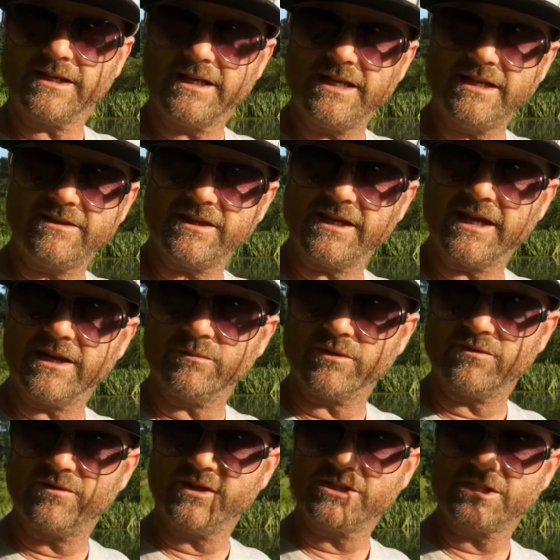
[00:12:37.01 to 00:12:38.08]
Keith again with
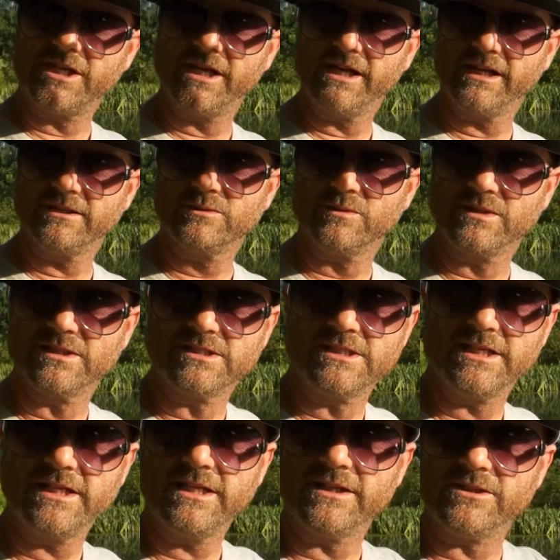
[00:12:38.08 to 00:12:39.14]
Kingz with a
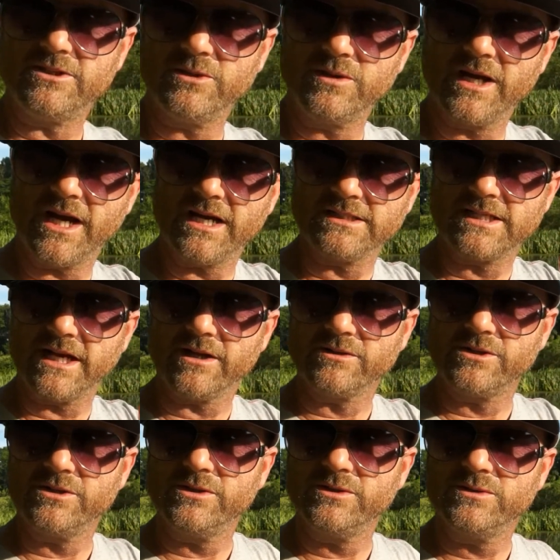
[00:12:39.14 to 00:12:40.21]
Z and Two Guys How
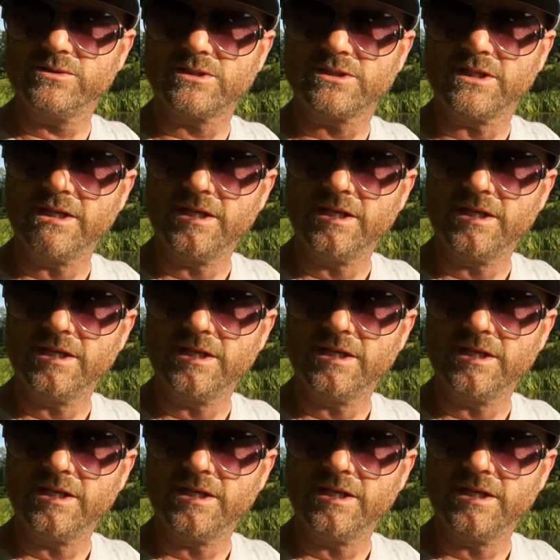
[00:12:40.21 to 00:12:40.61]
To's.